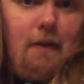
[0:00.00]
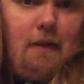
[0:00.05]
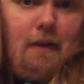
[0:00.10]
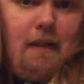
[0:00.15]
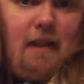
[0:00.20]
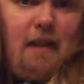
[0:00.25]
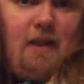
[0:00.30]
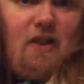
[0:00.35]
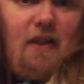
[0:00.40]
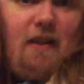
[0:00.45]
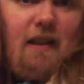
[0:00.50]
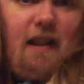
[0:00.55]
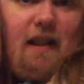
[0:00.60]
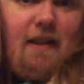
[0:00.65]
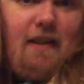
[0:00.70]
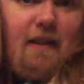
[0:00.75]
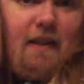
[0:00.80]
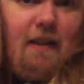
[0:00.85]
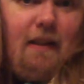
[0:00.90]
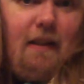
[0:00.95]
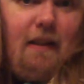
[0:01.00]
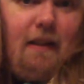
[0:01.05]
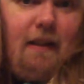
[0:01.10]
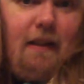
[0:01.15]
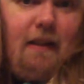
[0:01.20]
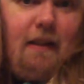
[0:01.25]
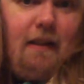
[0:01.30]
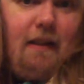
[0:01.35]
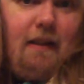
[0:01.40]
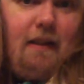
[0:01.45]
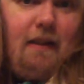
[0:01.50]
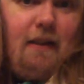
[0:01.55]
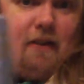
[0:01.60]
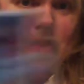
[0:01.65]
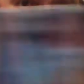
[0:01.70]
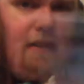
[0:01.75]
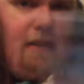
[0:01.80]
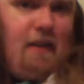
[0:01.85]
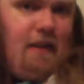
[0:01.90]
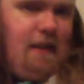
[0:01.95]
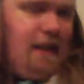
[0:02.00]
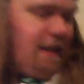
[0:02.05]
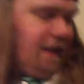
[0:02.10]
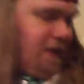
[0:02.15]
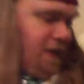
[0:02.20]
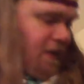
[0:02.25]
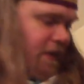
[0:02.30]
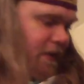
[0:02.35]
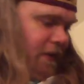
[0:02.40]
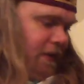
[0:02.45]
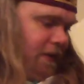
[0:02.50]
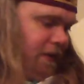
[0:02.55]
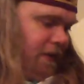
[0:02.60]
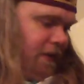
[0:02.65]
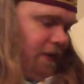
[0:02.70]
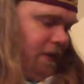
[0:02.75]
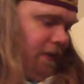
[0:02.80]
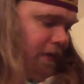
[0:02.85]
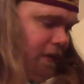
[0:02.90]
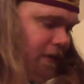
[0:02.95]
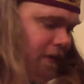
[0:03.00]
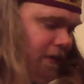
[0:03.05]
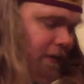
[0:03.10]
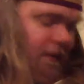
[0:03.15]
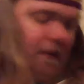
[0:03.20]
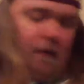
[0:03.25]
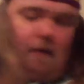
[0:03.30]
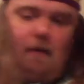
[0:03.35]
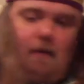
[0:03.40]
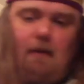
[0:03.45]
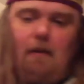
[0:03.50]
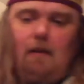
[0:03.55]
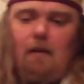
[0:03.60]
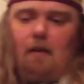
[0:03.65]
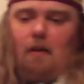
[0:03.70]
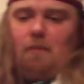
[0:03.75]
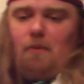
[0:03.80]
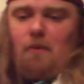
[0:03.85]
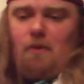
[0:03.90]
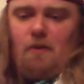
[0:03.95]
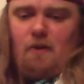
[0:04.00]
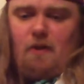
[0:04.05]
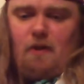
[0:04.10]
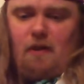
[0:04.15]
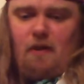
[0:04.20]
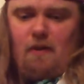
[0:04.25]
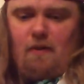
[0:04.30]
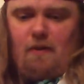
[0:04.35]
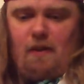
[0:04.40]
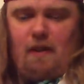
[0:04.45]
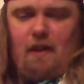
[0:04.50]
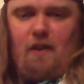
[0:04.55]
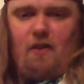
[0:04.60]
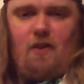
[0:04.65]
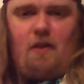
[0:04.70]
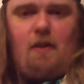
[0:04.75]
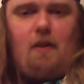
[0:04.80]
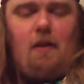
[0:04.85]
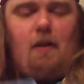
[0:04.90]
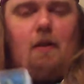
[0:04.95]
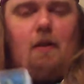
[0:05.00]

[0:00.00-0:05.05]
It's like, yeah, there's more to these than...